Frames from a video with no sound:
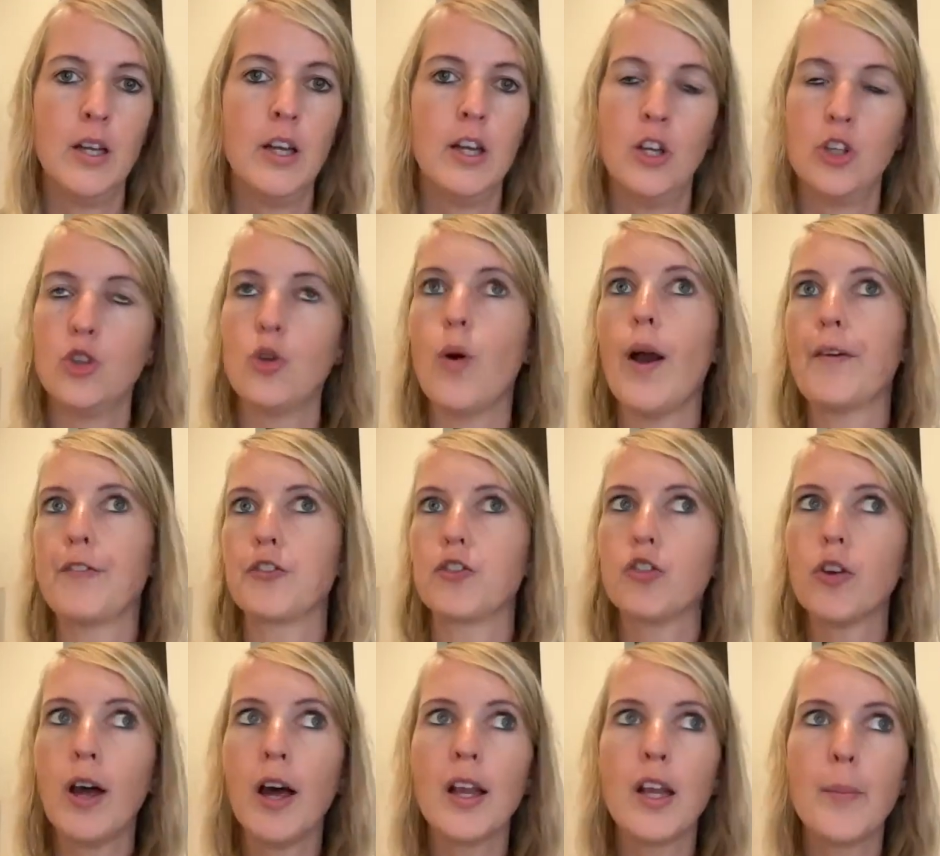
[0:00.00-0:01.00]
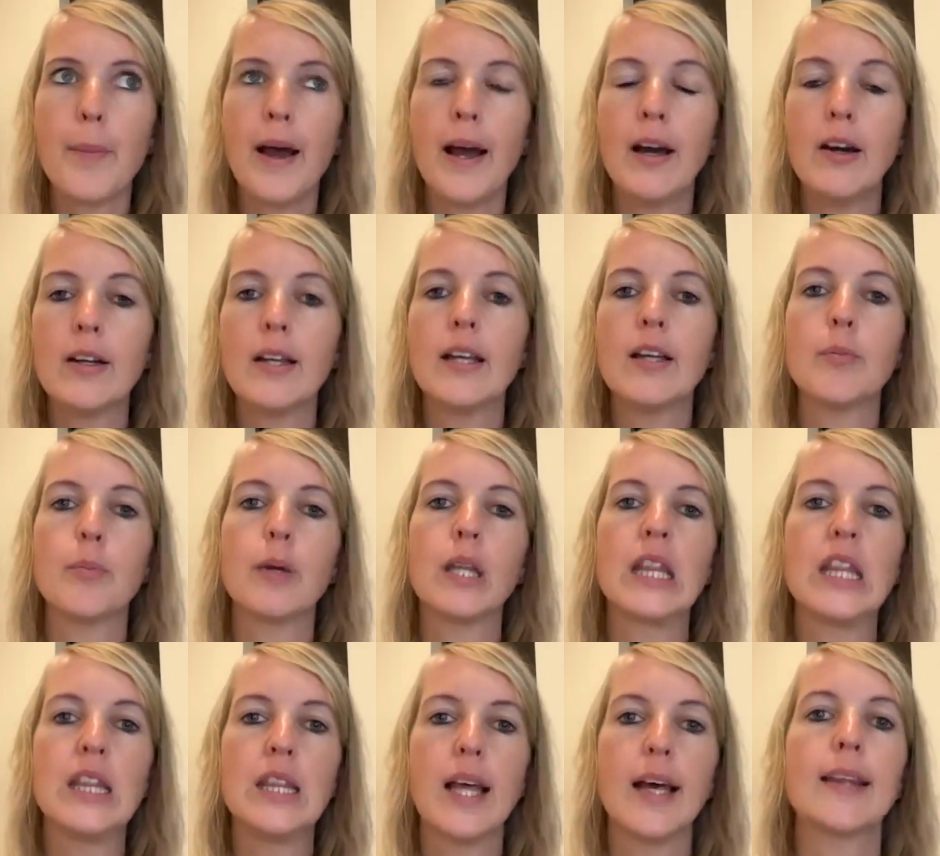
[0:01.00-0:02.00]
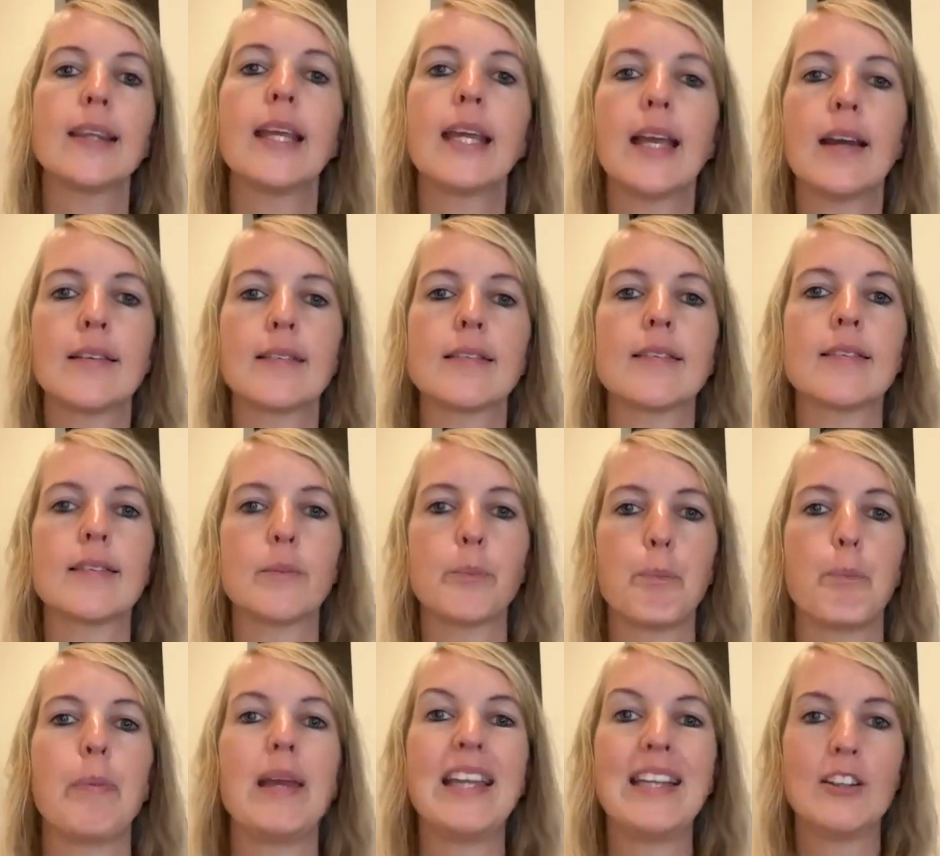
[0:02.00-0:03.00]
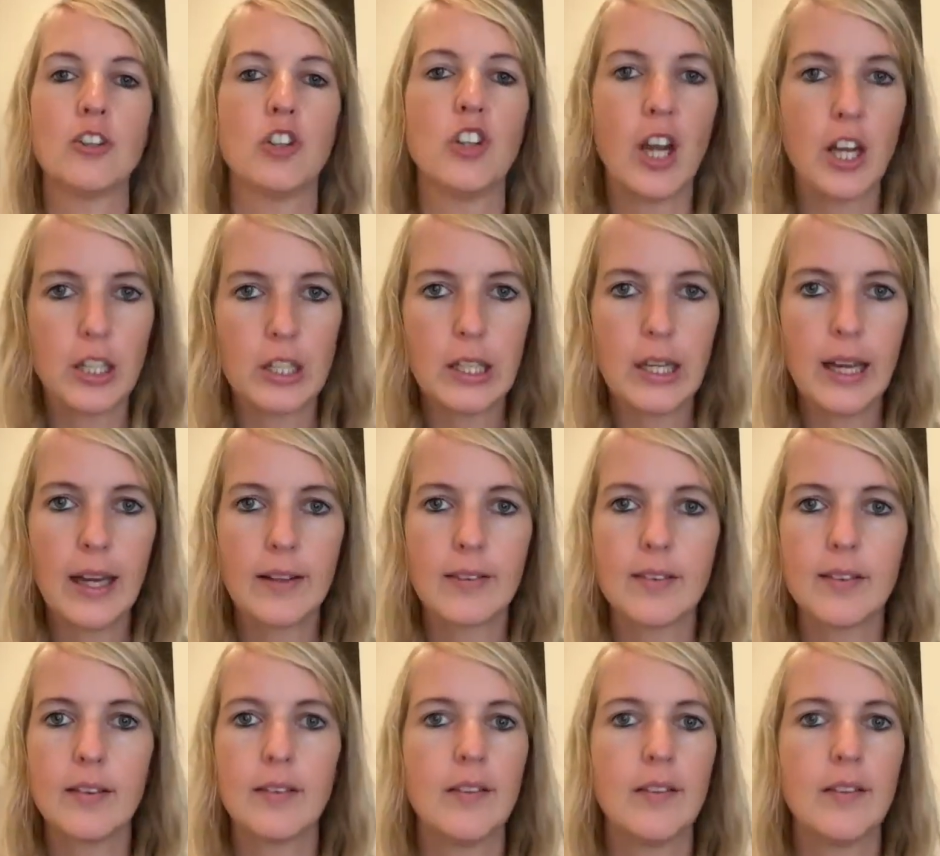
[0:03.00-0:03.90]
You have thought about it, but nothing has been done yet.